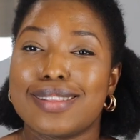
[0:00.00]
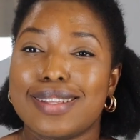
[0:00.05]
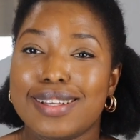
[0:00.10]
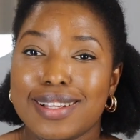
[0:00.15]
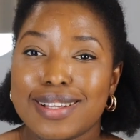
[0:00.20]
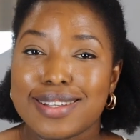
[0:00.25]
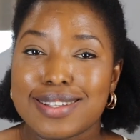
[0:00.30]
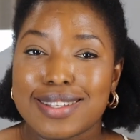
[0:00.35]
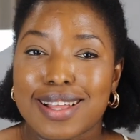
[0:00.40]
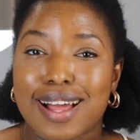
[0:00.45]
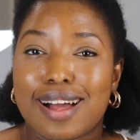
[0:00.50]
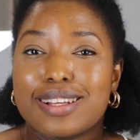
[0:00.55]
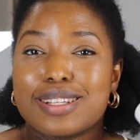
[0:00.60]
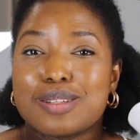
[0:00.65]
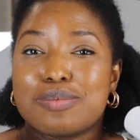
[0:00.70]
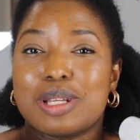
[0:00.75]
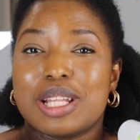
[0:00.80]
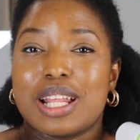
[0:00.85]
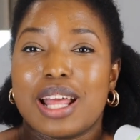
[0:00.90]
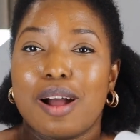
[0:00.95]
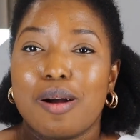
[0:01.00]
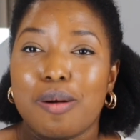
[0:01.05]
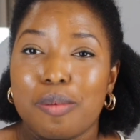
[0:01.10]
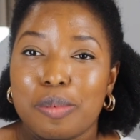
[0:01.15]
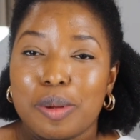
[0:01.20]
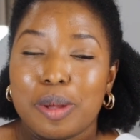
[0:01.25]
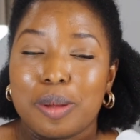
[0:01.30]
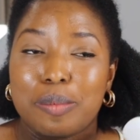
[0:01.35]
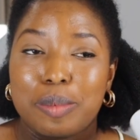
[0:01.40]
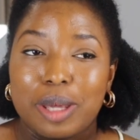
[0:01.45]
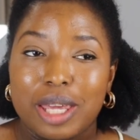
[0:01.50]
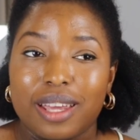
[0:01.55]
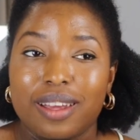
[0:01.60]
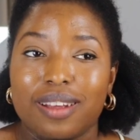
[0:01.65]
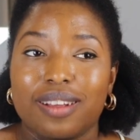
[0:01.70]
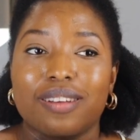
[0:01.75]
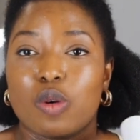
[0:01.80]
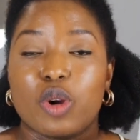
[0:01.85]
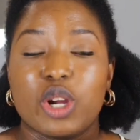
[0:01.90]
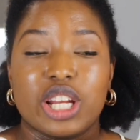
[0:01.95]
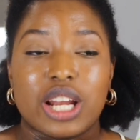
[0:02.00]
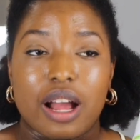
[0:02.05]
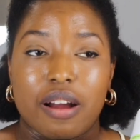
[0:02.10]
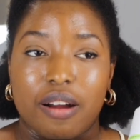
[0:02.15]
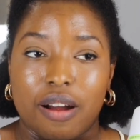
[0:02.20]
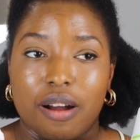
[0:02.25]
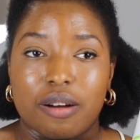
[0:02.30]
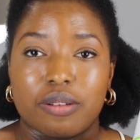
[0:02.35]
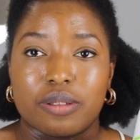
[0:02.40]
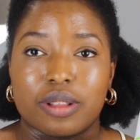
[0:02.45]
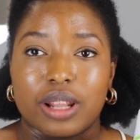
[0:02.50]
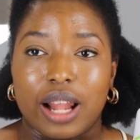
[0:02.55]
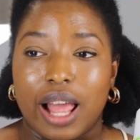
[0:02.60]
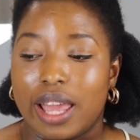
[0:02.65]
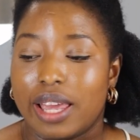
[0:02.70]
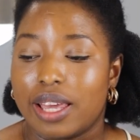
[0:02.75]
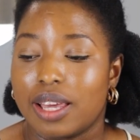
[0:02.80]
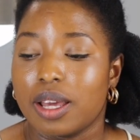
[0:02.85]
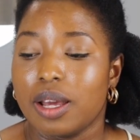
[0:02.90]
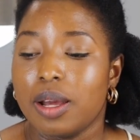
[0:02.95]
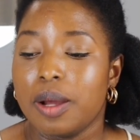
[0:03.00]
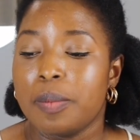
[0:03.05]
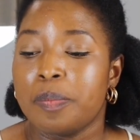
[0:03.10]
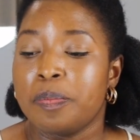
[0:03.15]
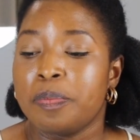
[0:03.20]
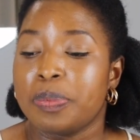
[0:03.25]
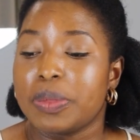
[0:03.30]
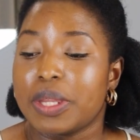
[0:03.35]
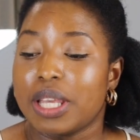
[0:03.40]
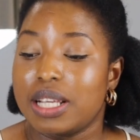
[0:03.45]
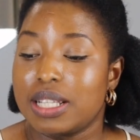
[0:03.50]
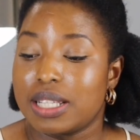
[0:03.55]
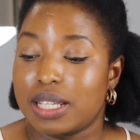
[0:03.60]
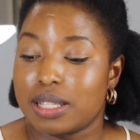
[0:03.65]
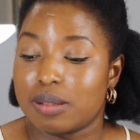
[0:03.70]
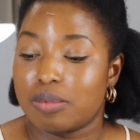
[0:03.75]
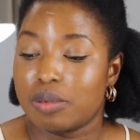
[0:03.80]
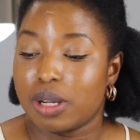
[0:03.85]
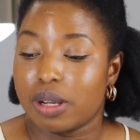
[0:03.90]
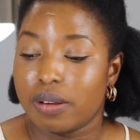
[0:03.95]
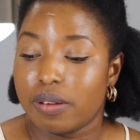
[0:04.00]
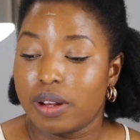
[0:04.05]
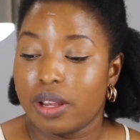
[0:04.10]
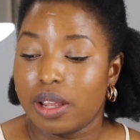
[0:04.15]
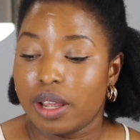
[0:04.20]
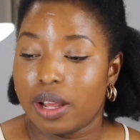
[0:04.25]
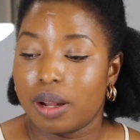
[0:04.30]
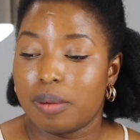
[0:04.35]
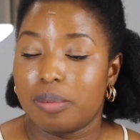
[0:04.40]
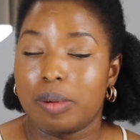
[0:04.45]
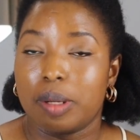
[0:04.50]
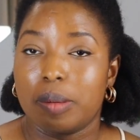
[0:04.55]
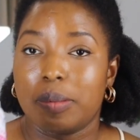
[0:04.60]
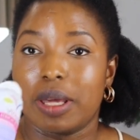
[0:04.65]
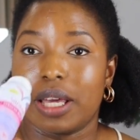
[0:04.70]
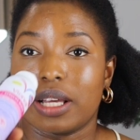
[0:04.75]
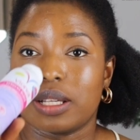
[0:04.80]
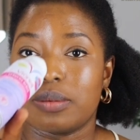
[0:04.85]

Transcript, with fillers: This has been helping me going around, like it has been really helping me,